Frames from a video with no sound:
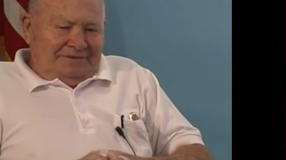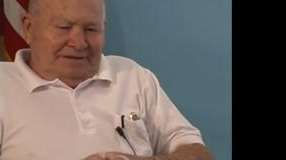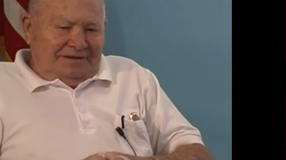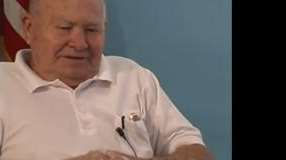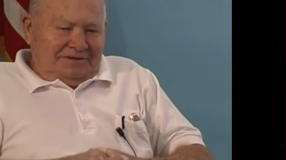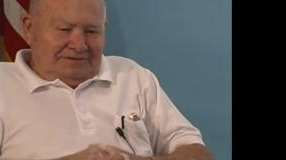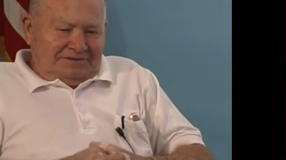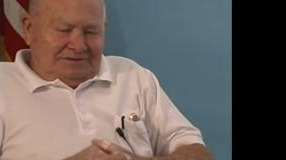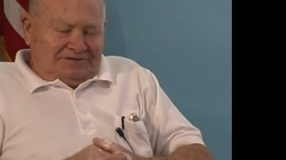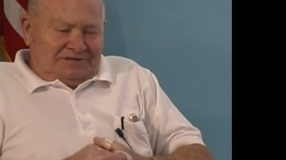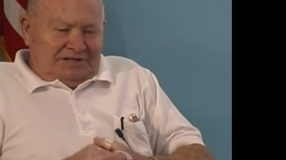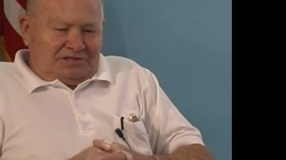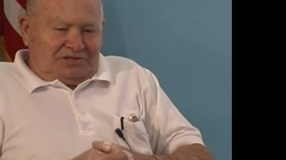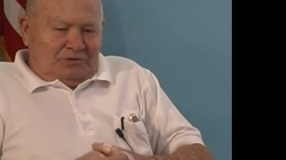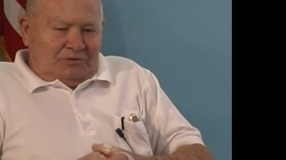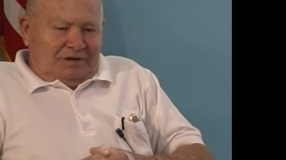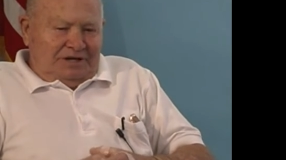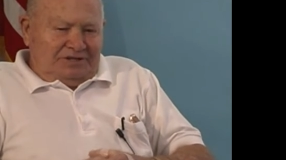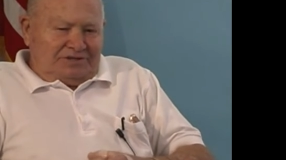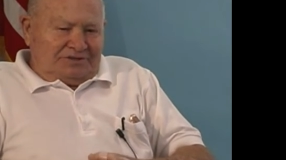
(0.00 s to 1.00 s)
you know the
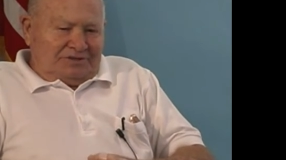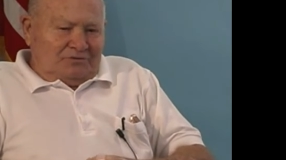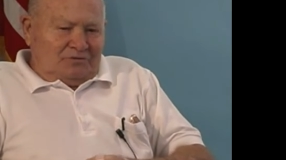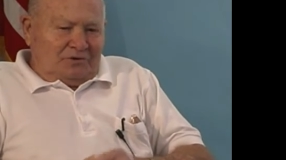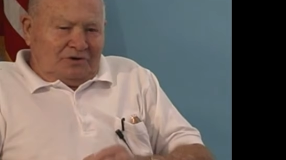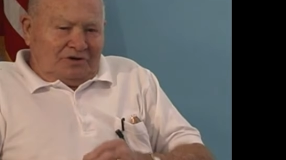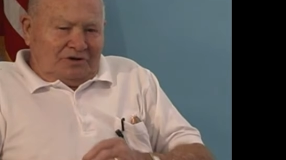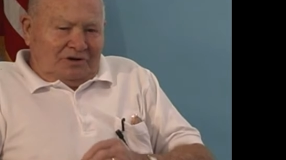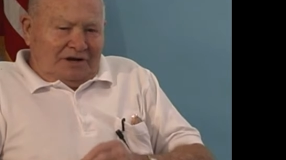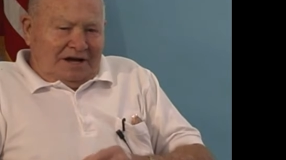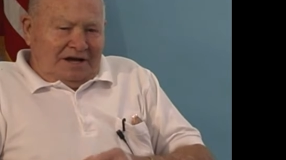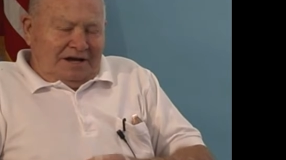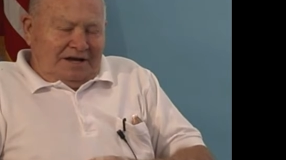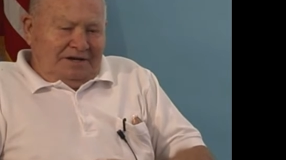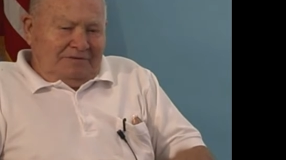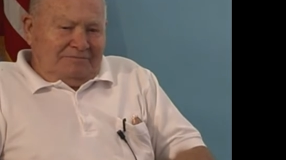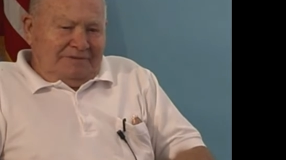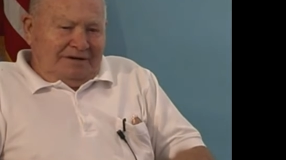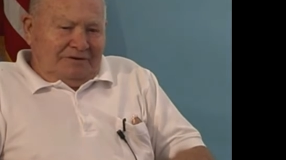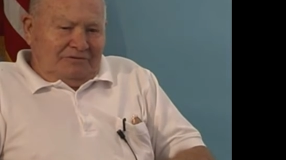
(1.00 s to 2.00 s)
situation where
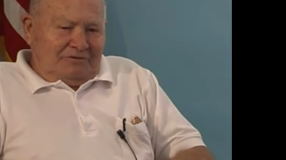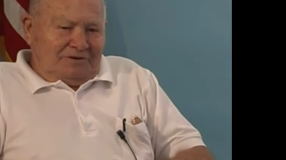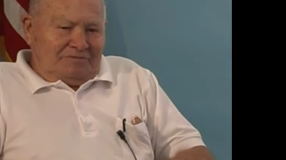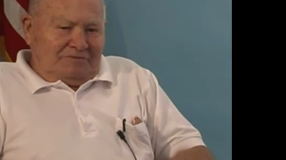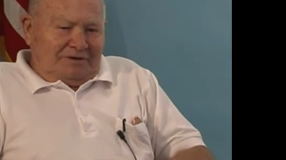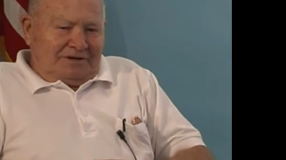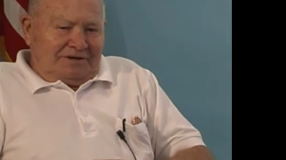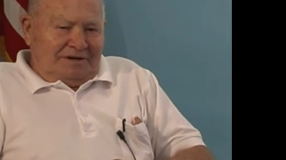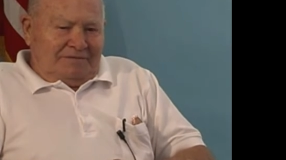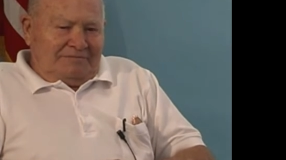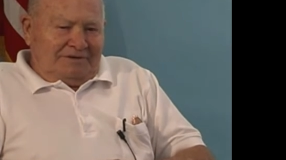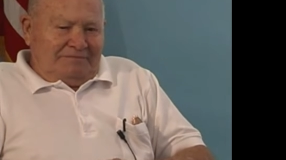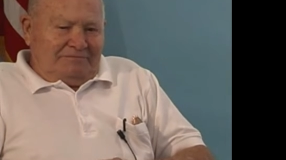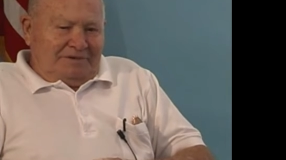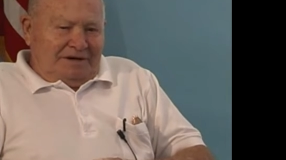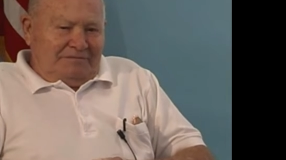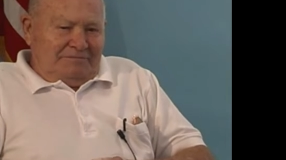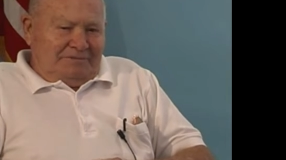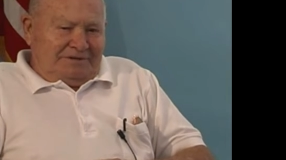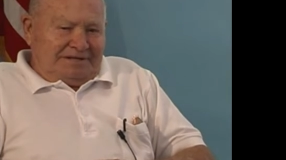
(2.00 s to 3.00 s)
I met with my company,
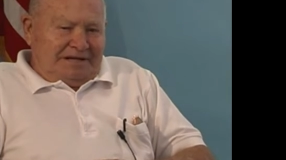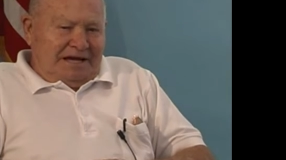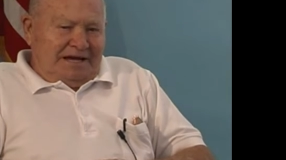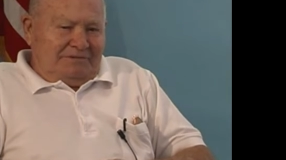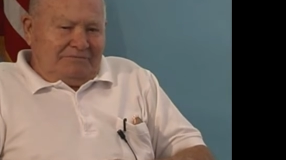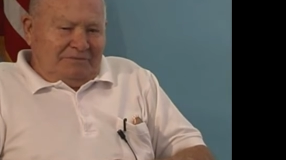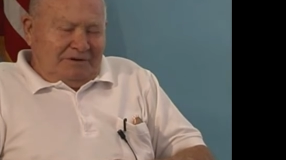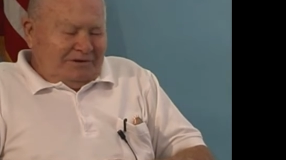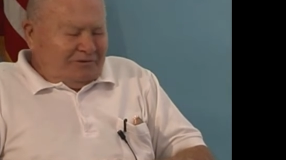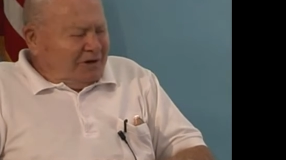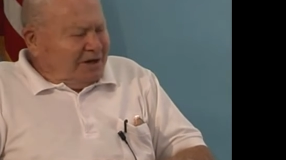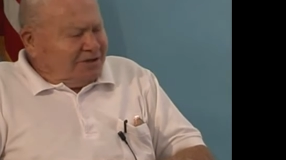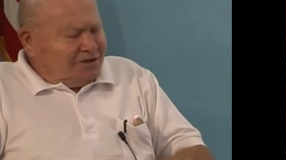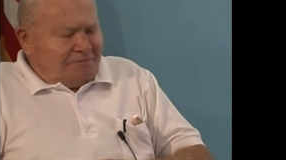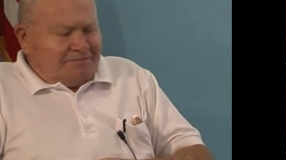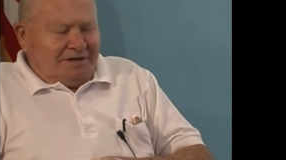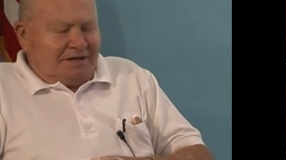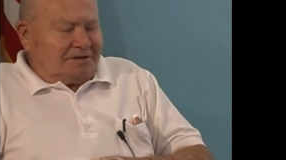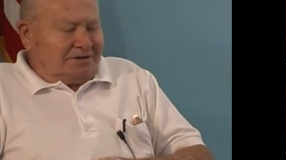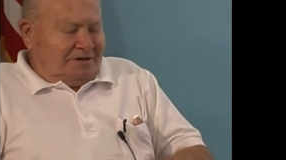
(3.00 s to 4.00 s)
my battalion, my
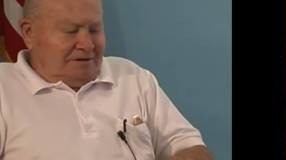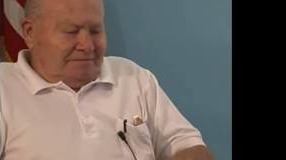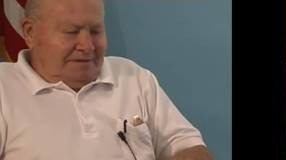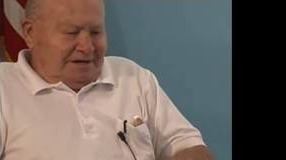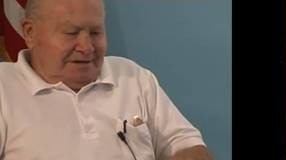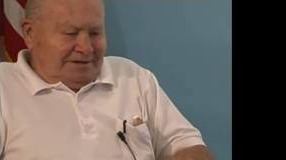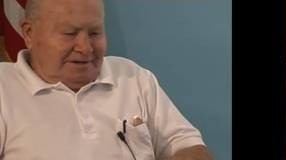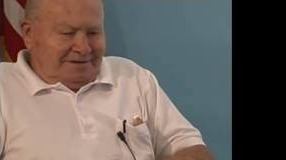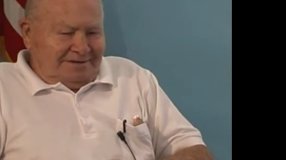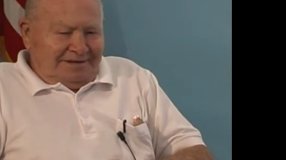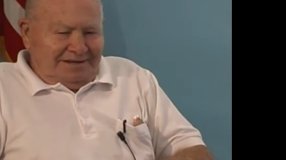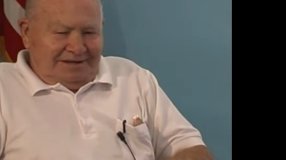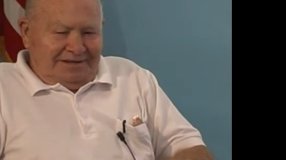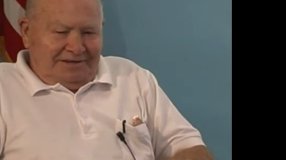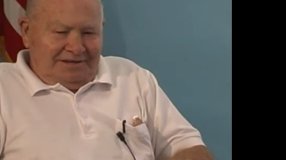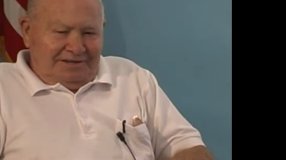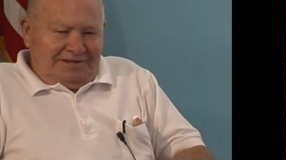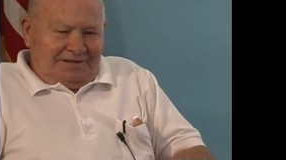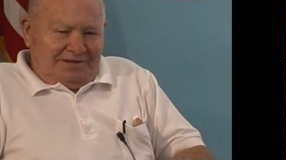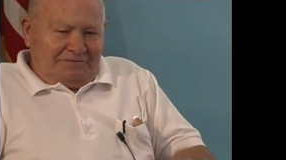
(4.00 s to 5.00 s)
regimental commander, and
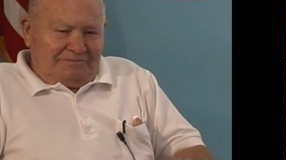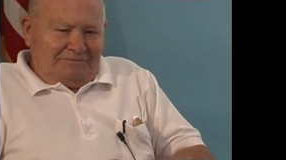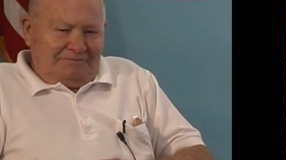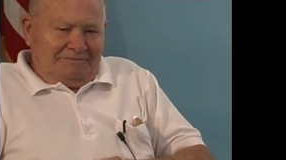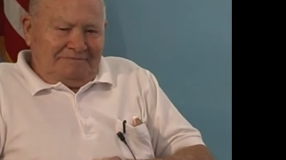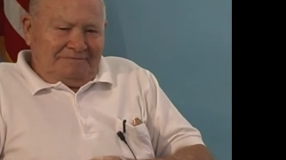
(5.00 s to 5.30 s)
he uh,